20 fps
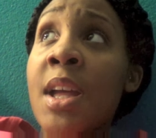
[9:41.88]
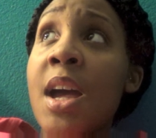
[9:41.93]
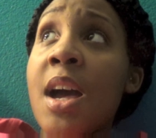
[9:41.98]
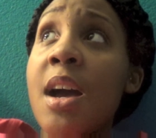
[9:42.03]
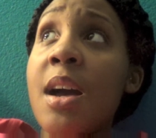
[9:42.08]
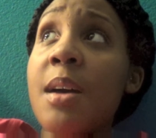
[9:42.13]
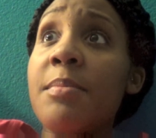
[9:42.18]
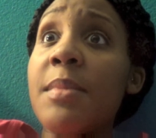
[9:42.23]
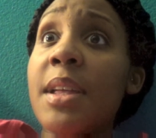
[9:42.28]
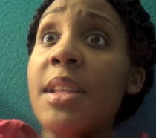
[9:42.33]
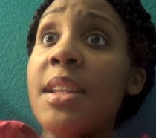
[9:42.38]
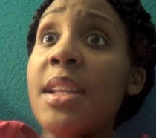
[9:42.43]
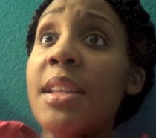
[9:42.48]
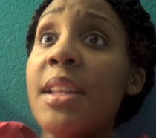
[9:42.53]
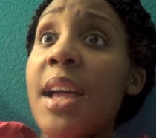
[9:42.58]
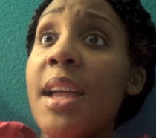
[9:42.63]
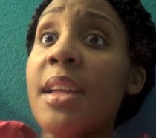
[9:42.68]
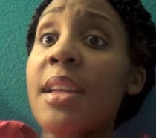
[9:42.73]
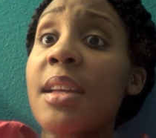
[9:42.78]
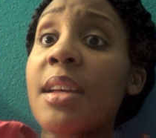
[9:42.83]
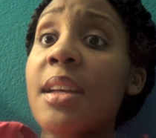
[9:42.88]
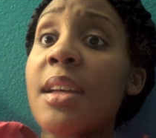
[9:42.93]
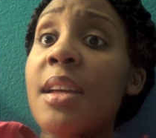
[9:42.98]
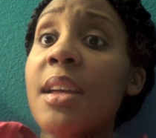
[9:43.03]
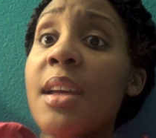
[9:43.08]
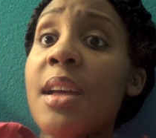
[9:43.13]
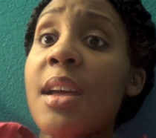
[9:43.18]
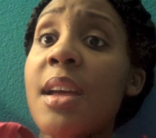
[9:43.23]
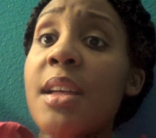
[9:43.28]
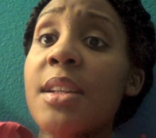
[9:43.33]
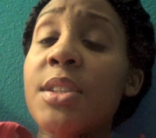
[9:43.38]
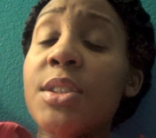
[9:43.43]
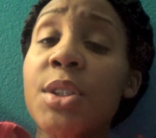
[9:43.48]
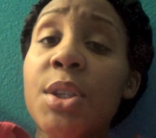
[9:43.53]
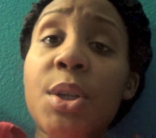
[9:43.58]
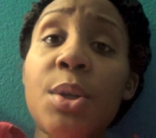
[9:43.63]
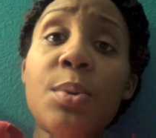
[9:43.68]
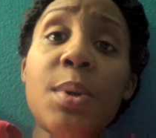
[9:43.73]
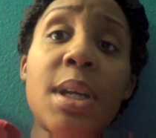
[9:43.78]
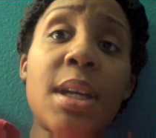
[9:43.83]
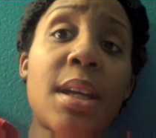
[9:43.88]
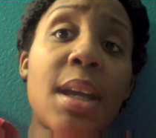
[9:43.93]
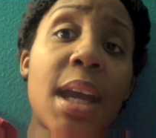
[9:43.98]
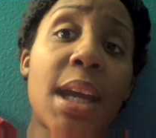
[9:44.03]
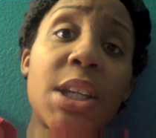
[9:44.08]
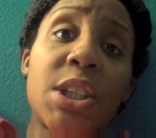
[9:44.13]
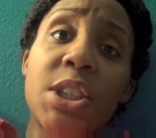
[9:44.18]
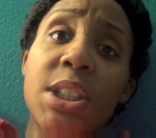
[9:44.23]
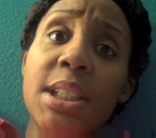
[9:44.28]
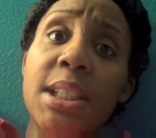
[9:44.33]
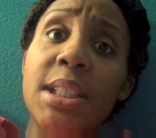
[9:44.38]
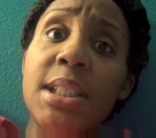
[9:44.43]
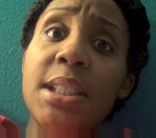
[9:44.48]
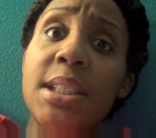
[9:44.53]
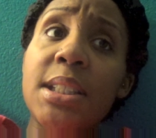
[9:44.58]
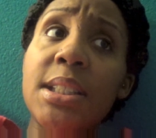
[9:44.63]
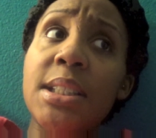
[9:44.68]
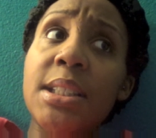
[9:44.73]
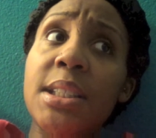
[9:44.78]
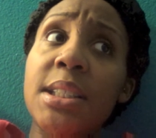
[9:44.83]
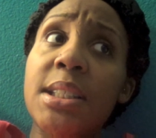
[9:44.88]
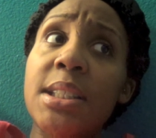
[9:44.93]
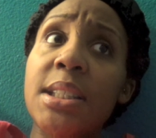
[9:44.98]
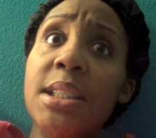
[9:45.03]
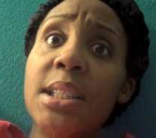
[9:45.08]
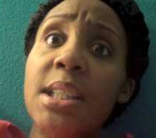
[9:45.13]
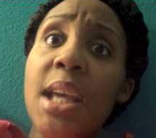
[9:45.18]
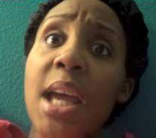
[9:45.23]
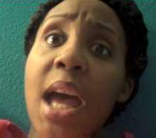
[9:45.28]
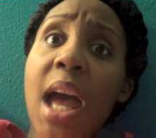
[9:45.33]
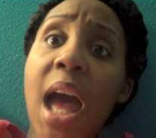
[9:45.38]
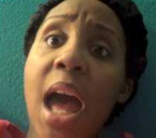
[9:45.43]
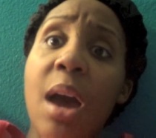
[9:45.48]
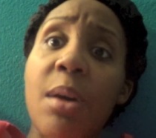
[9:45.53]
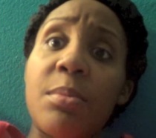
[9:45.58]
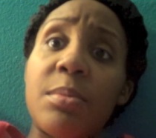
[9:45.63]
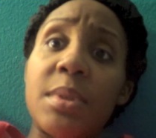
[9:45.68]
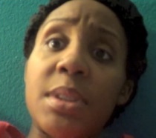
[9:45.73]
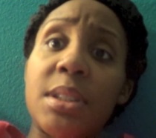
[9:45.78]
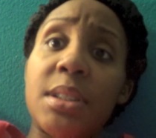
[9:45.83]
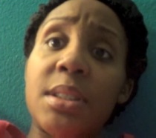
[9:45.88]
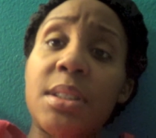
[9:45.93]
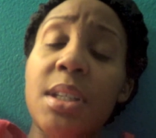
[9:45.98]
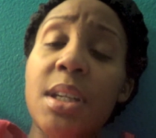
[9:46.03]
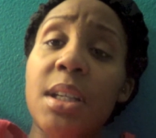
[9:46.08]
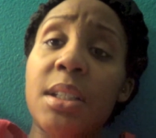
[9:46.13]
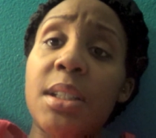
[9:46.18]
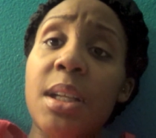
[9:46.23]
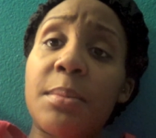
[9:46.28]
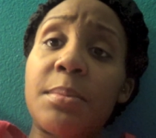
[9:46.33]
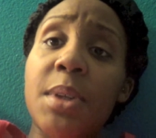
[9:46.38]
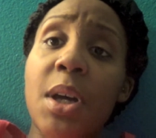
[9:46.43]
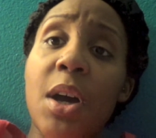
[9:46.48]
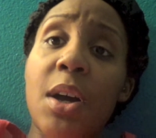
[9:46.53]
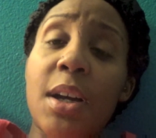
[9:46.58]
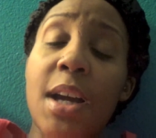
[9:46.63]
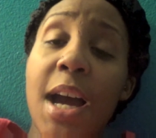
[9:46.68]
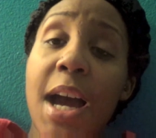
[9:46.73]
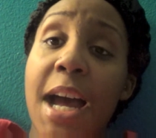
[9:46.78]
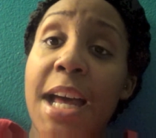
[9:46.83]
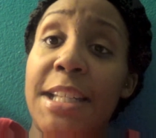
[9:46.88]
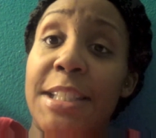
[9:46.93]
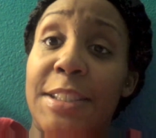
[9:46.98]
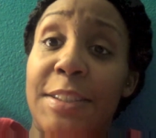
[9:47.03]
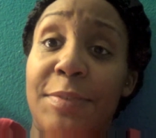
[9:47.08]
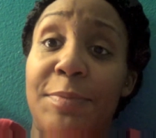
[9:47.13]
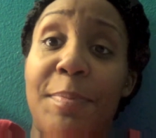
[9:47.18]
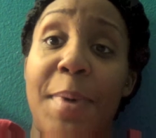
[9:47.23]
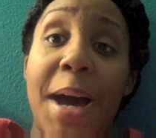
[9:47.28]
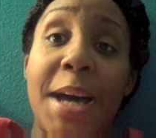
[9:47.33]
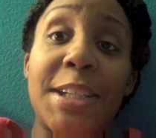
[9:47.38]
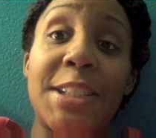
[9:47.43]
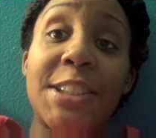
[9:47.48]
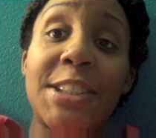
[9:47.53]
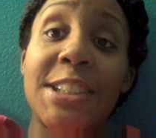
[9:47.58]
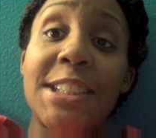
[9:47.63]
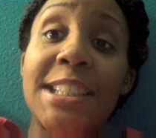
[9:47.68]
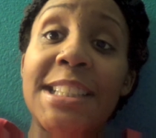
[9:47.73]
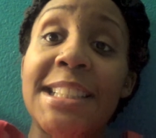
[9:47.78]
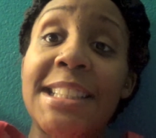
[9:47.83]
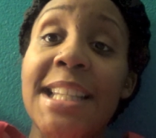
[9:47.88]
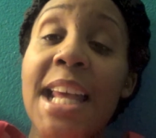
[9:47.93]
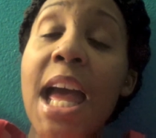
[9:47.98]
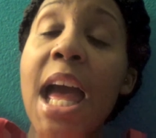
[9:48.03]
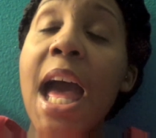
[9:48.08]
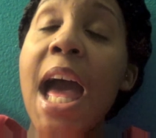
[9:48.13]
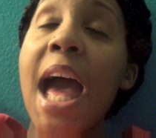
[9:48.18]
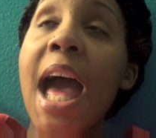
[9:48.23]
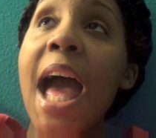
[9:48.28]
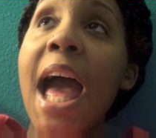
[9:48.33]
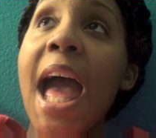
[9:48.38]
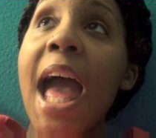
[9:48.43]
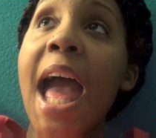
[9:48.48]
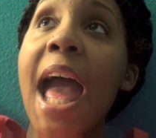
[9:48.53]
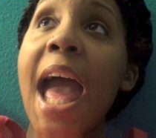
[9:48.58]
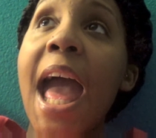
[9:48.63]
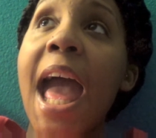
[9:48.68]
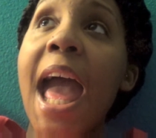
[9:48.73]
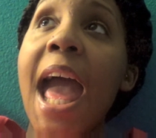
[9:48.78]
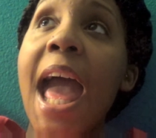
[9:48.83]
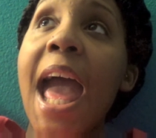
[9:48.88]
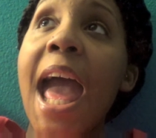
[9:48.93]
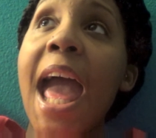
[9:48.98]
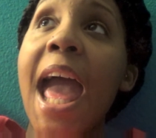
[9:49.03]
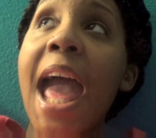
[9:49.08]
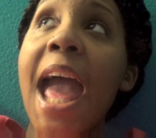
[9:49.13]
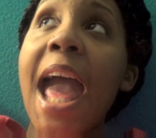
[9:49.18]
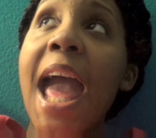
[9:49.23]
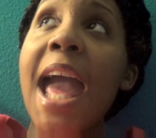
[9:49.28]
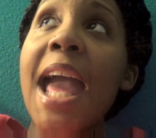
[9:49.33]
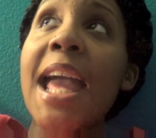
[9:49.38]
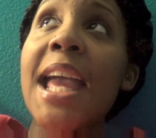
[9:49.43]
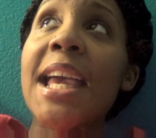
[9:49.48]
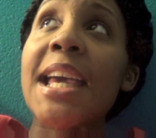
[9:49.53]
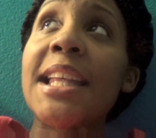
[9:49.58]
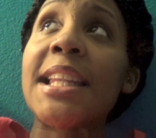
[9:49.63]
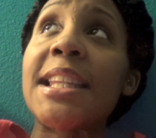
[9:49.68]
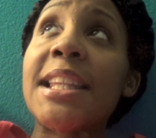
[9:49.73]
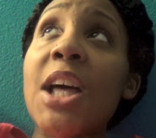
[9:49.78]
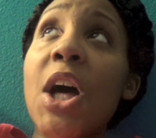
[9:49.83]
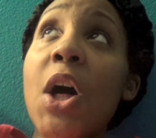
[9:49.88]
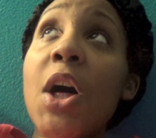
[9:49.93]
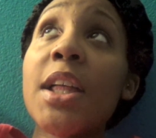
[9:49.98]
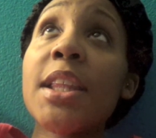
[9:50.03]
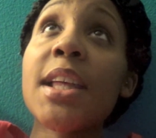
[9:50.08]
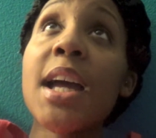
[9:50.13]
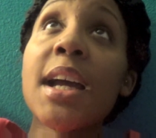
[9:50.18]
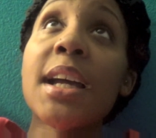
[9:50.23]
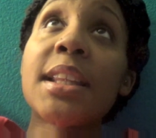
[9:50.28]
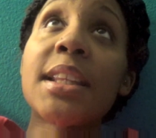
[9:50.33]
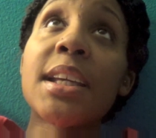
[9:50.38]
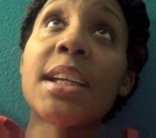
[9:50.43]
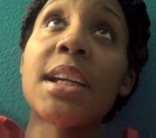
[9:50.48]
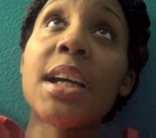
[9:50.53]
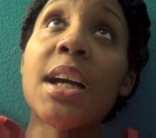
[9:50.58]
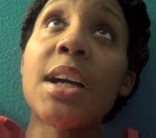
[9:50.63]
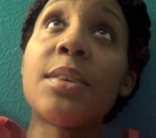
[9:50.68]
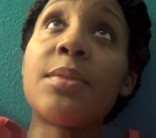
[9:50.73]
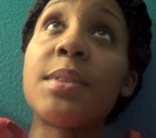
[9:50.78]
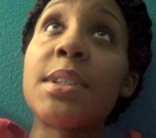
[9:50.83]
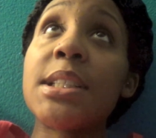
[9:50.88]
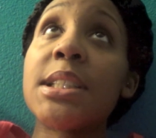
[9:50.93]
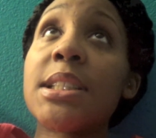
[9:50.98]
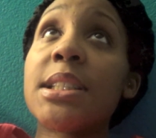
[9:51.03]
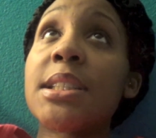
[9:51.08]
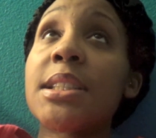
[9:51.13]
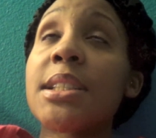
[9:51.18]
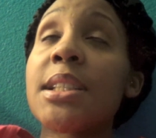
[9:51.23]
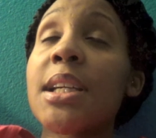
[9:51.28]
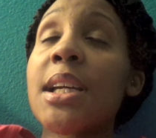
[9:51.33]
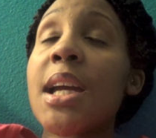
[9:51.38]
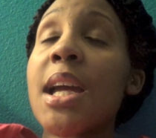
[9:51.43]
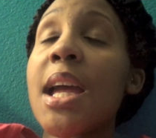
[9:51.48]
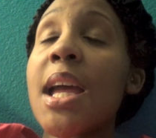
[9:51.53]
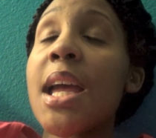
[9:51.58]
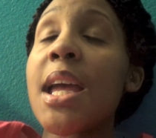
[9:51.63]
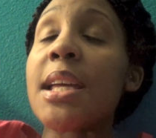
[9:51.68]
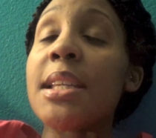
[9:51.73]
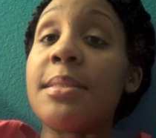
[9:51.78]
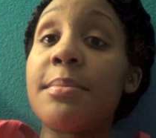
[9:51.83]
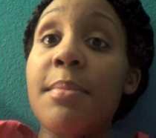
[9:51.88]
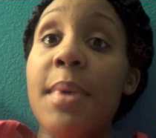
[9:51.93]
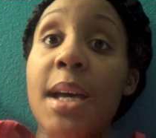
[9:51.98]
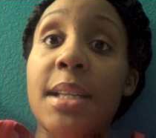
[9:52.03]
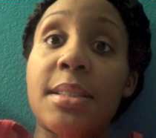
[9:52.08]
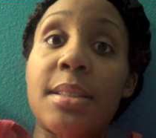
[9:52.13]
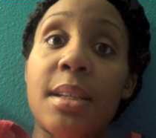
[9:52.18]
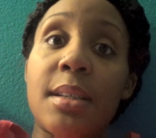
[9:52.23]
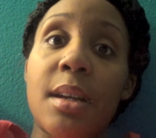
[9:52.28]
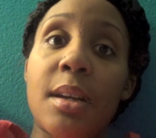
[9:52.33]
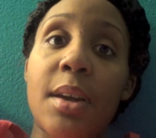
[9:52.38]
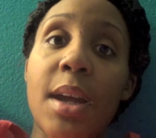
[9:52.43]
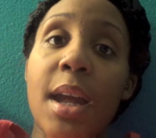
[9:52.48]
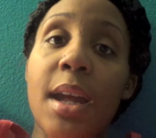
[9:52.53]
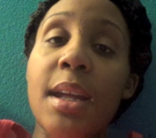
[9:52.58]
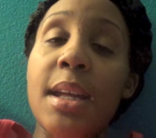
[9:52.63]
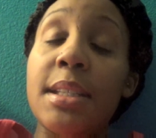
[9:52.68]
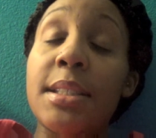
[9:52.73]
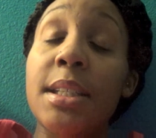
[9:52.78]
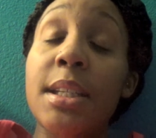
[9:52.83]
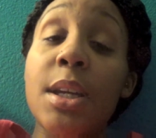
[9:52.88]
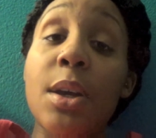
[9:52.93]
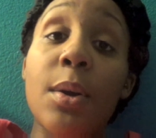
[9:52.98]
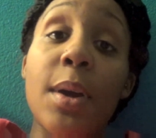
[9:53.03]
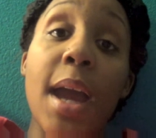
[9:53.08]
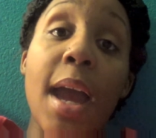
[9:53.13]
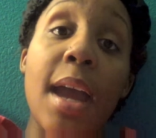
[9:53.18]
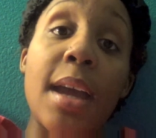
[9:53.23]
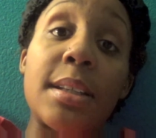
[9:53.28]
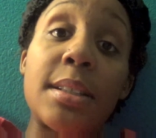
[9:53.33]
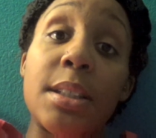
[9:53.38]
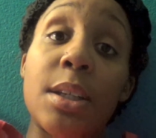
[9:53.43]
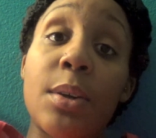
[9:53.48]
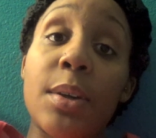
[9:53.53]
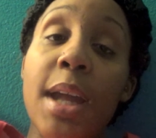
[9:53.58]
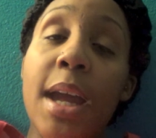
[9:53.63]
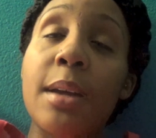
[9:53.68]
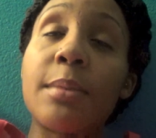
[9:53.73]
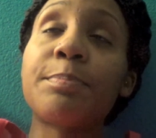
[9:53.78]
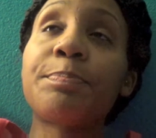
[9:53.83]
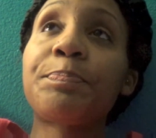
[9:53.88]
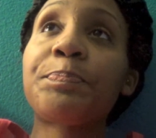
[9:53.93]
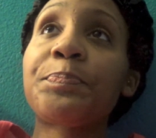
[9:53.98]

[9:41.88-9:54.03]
They did like 2 EKGs. I was hooked up to all kinds of monitors. And the only thing I could think of was, is my son okay? Is he okay? Is he okay?